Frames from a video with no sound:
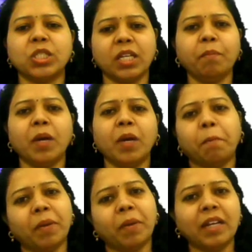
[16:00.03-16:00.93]
shape
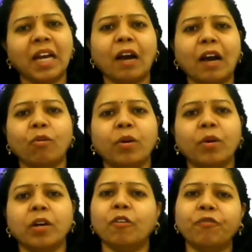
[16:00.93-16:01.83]
but have
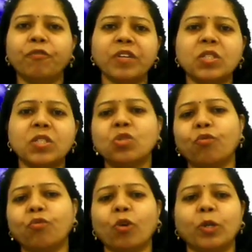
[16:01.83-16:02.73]
a fixed
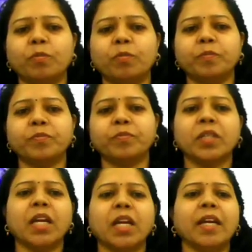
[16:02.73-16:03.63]
volume.
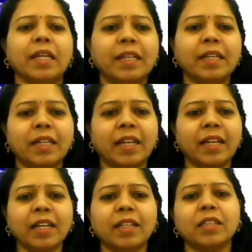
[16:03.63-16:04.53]
It
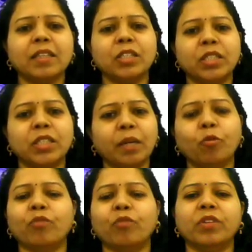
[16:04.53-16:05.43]
take the
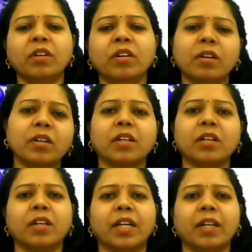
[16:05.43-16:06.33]
shape of the
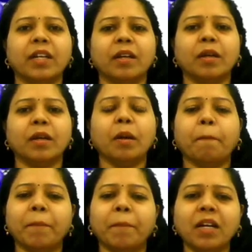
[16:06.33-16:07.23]
container,
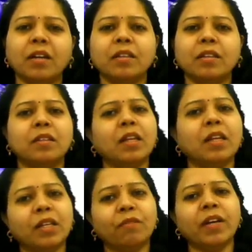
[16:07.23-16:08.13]
but the
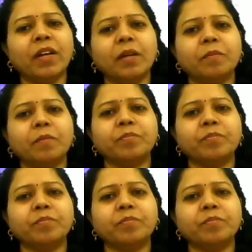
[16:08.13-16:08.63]
liquid